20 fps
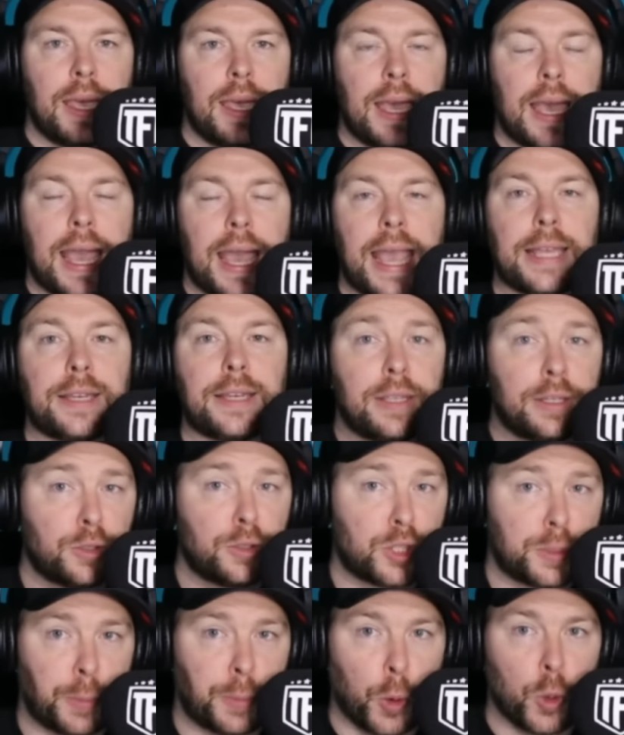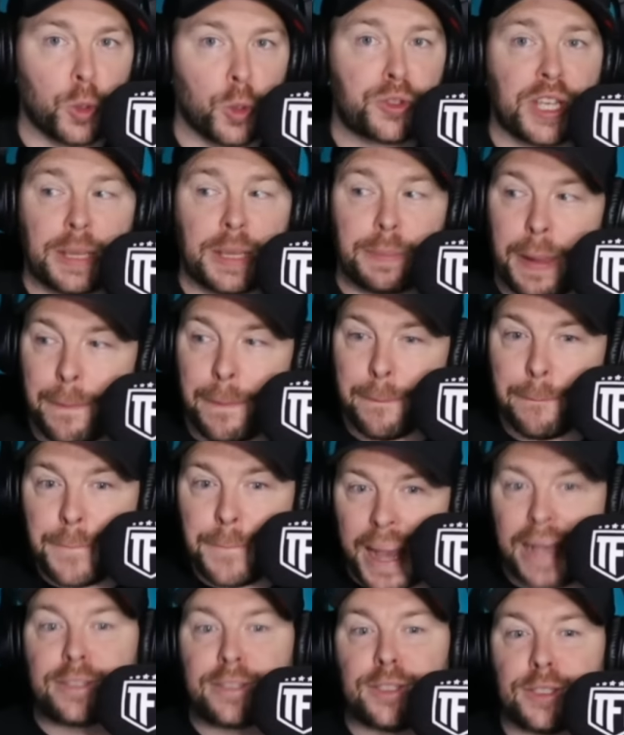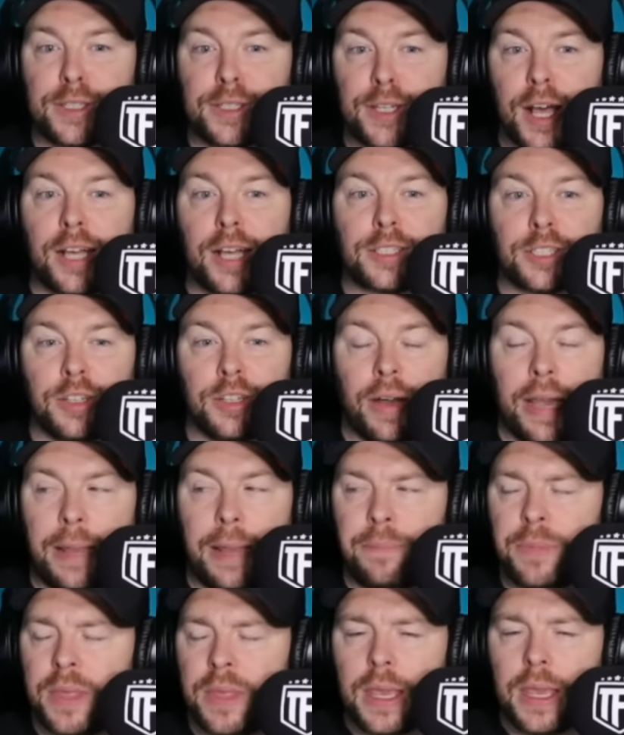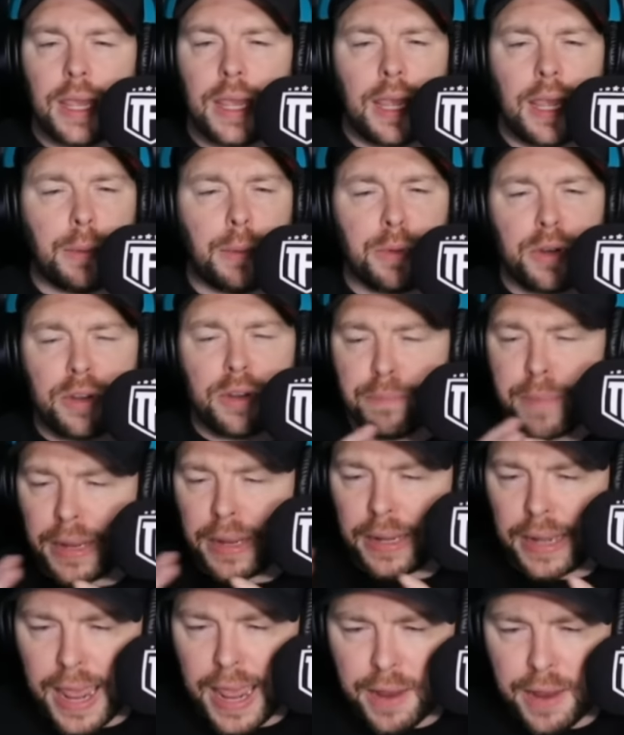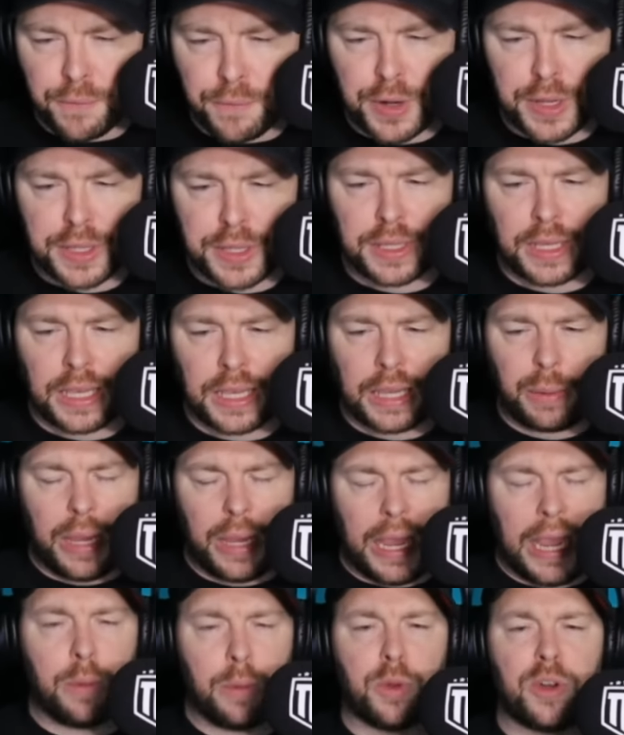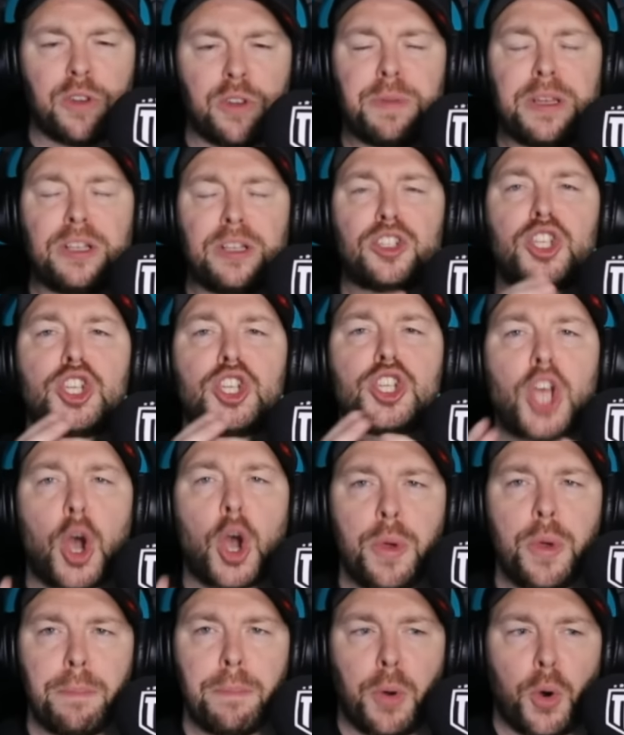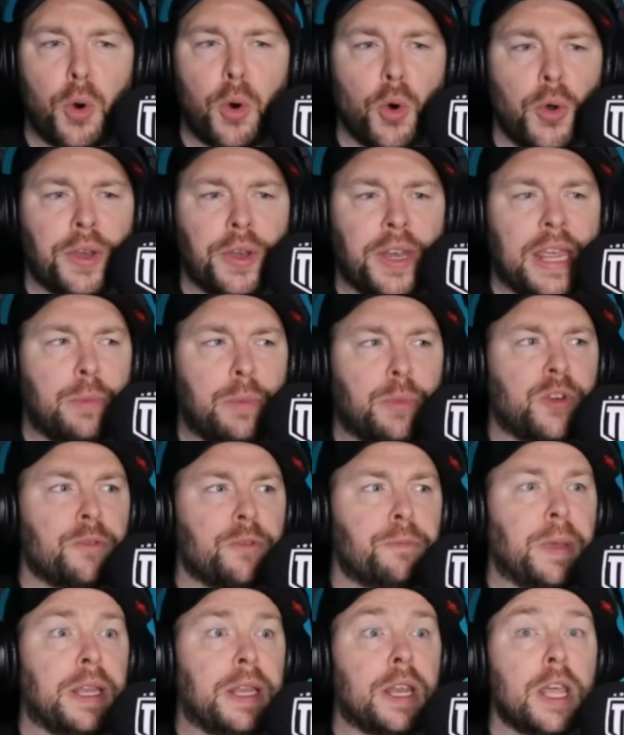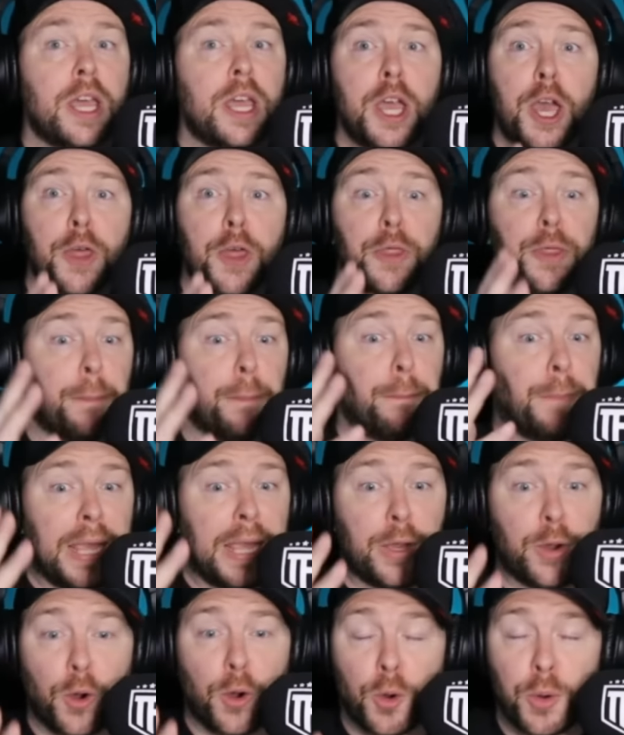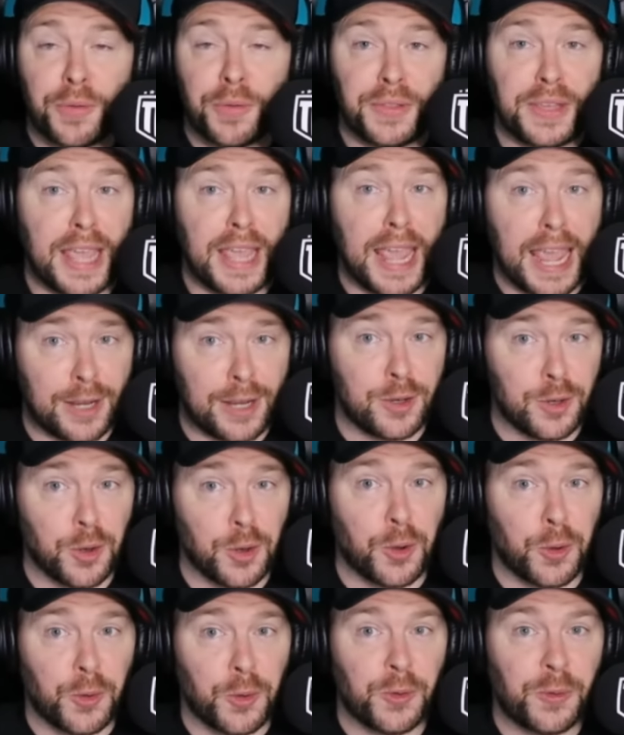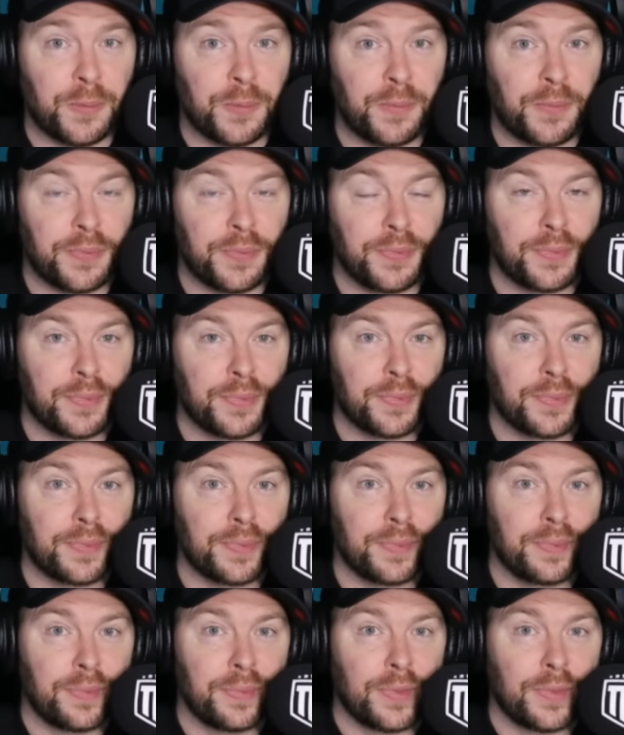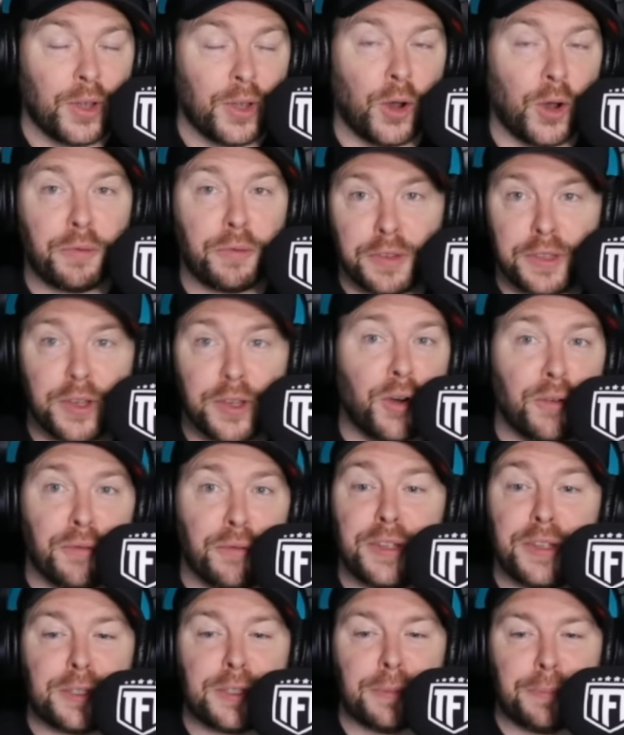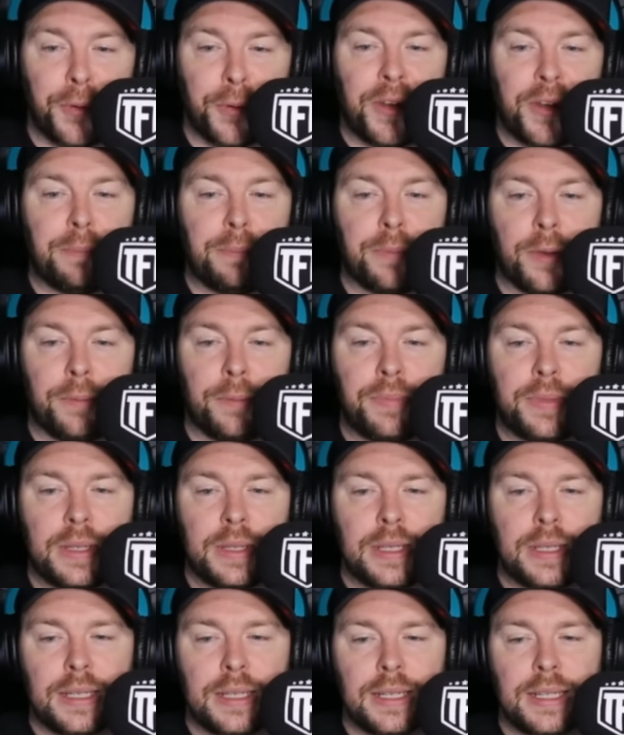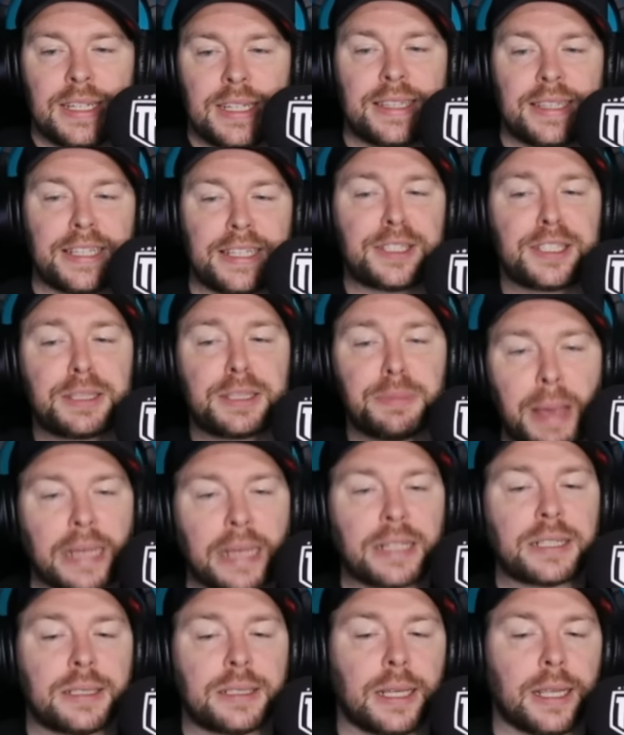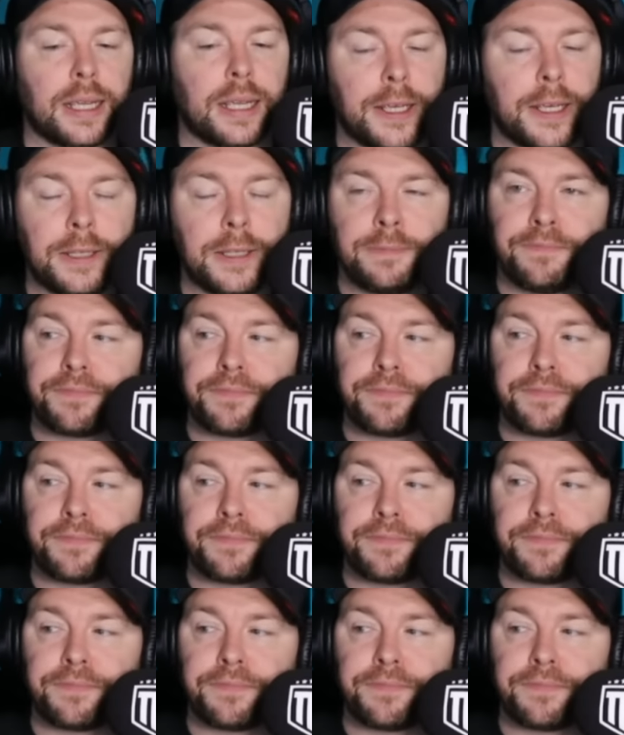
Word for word: Had Sporting been battered last night, it would have meant everything. It would have been so important. It would have been the be all and the end all of, of this appointment. They smashed City